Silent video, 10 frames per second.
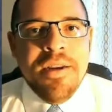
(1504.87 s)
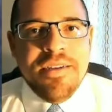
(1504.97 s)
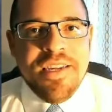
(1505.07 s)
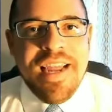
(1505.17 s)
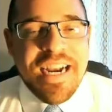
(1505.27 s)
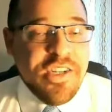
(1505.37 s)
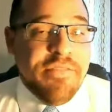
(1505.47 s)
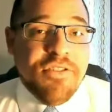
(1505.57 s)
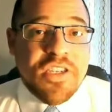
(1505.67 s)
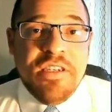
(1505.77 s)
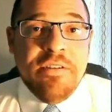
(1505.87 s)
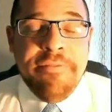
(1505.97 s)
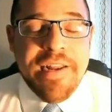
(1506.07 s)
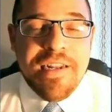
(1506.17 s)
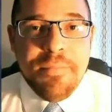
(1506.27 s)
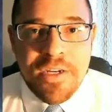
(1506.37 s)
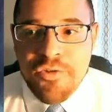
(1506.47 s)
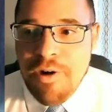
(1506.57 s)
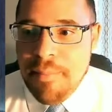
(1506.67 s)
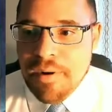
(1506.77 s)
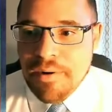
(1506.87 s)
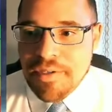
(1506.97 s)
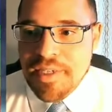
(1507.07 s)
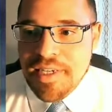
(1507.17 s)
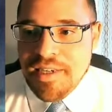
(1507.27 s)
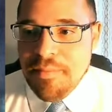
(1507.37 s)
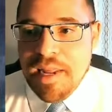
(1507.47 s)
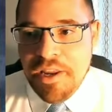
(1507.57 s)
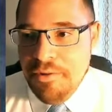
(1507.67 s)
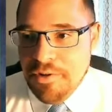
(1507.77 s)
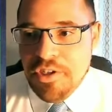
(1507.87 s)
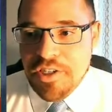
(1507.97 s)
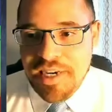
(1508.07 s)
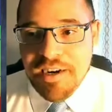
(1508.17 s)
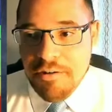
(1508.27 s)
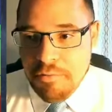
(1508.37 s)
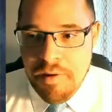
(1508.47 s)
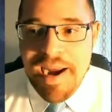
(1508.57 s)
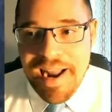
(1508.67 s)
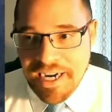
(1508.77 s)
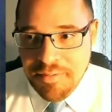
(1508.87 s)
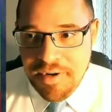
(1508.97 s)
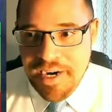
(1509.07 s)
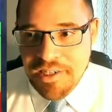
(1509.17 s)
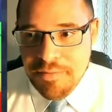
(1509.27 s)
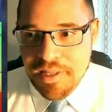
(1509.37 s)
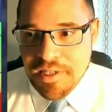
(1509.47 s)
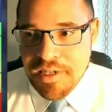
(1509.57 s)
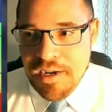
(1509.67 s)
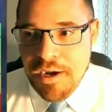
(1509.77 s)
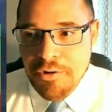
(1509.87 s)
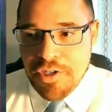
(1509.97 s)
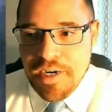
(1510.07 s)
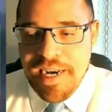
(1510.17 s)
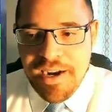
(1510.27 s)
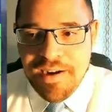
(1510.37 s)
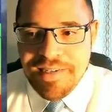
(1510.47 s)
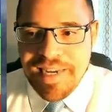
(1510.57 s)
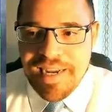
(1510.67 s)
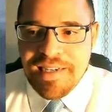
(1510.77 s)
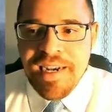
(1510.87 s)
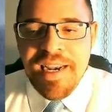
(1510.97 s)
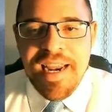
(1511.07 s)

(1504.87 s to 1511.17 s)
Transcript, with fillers: to actually even just develop a tropical system like you just did a great explanation with this uh, ocean heat content